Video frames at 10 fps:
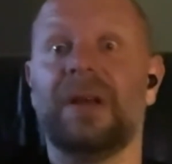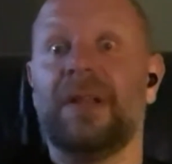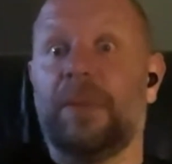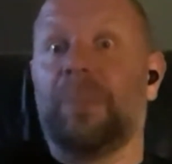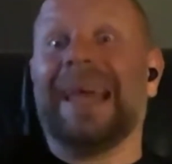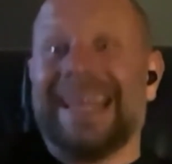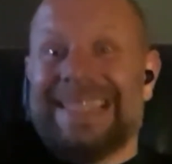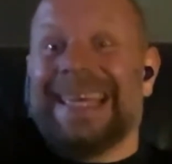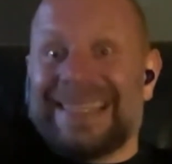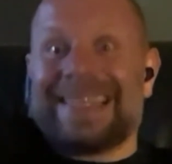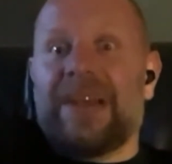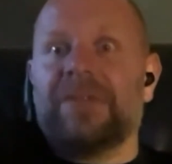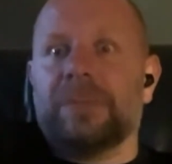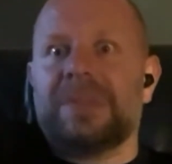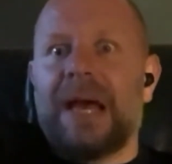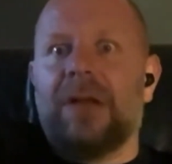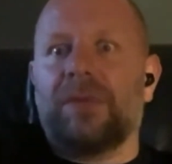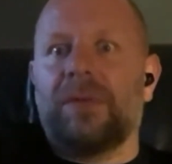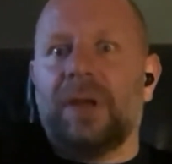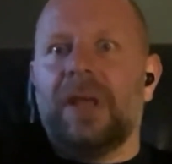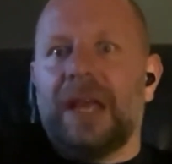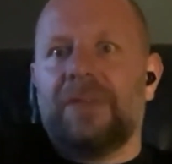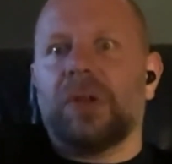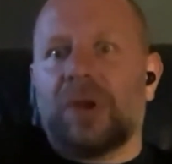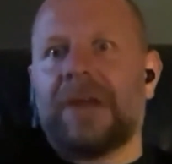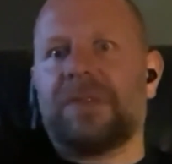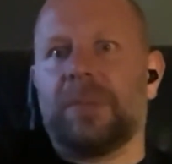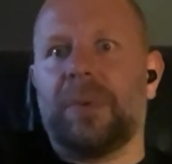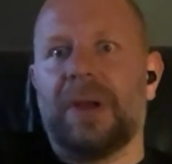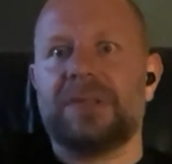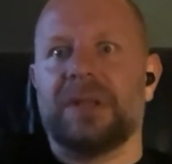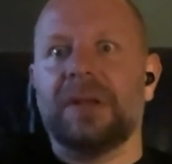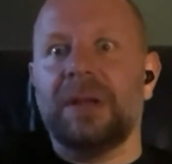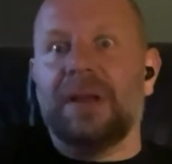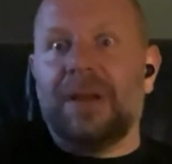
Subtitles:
the player takes care of themselves. If you look after the person,